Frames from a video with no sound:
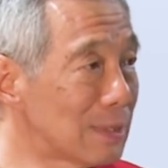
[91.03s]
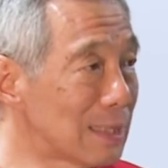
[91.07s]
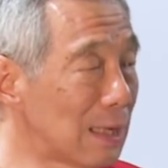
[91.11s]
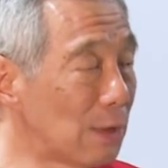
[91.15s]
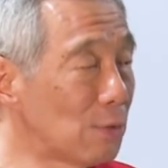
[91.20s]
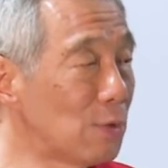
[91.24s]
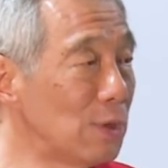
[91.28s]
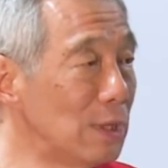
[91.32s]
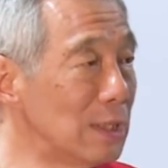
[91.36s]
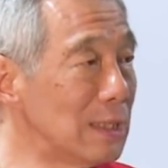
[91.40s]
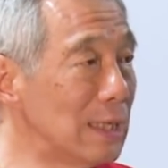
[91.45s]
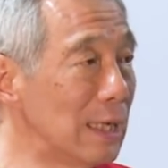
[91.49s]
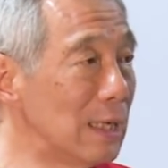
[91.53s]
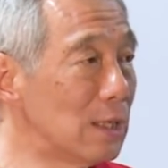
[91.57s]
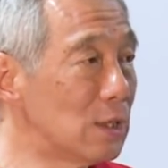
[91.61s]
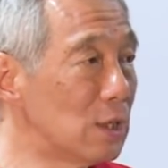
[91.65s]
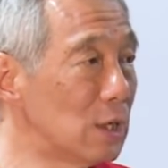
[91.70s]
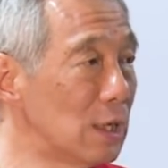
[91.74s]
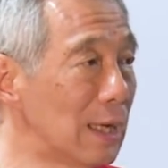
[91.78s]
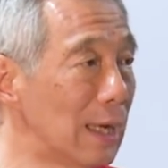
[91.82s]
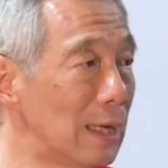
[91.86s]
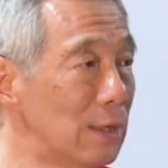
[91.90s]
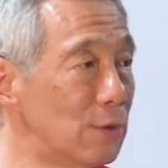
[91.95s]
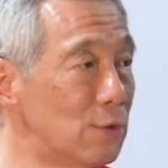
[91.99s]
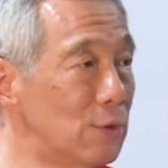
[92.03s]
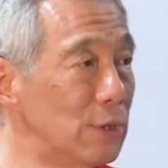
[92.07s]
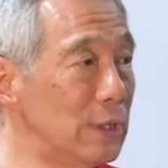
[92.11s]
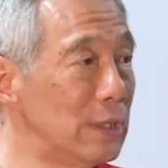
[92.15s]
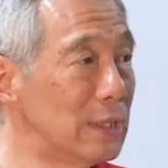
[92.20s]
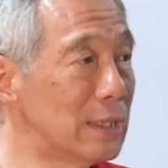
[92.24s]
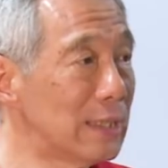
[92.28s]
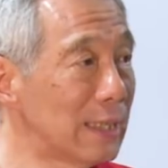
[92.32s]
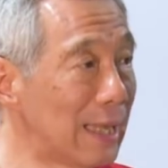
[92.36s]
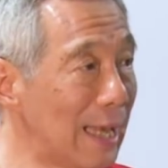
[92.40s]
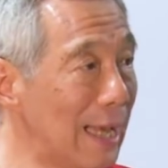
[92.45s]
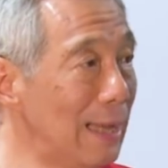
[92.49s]
Southeast Asian
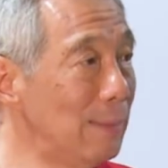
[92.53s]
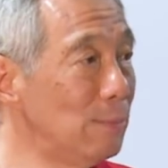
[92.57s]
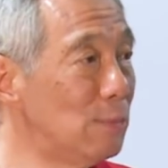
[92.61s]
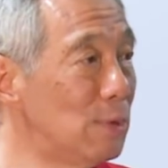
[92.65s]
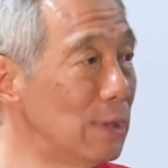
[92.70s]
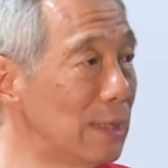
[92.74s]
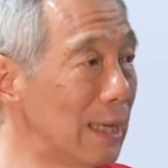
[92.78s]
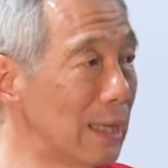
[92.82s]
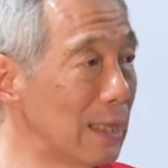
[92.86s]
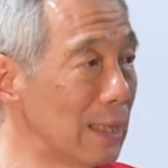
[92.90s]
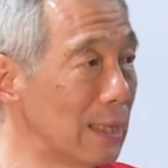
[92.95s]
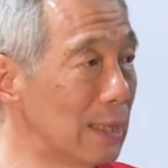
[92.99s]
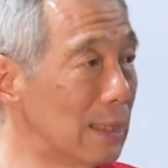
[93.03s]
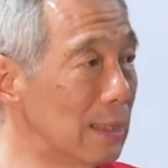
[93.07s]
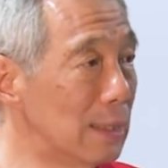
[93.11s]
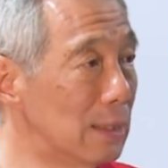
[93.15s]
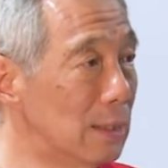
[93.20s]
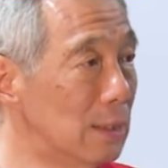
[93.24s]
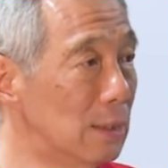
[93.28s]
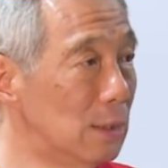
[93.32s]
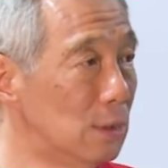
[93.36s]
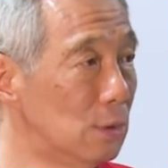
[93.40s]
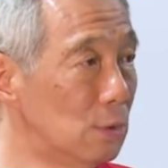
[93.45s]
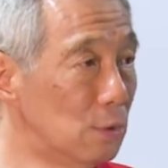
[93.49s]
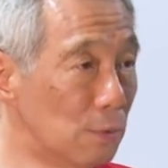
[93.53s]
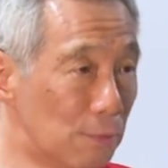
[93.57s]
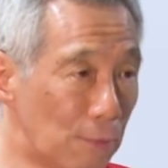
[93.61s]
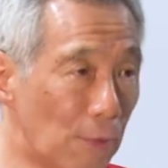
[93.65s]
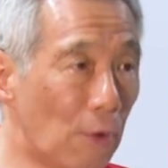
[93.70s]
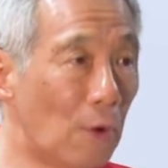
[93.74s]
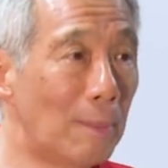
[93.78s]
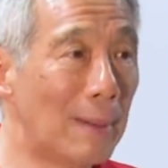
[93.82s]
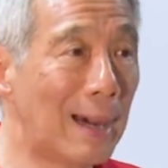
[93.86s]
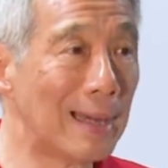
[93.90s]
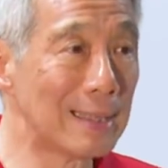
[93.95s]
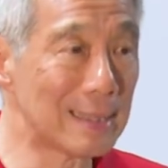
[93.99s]
countries came together to
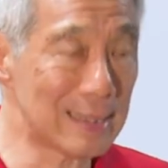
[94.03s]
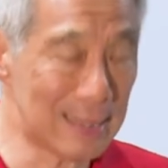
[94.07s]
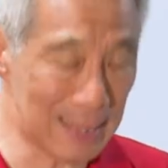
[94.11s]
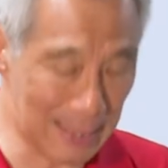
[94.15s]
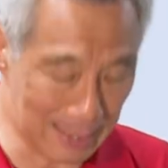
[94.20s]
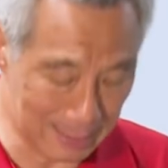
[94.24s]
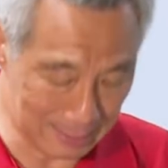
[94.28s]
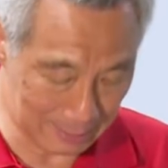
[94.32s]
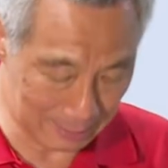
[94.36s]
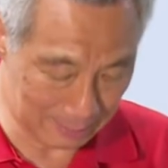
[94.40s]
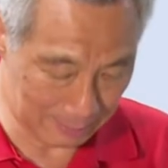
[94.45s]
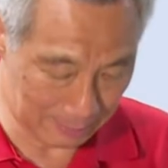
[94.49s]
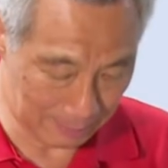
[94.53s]
form ASEAN: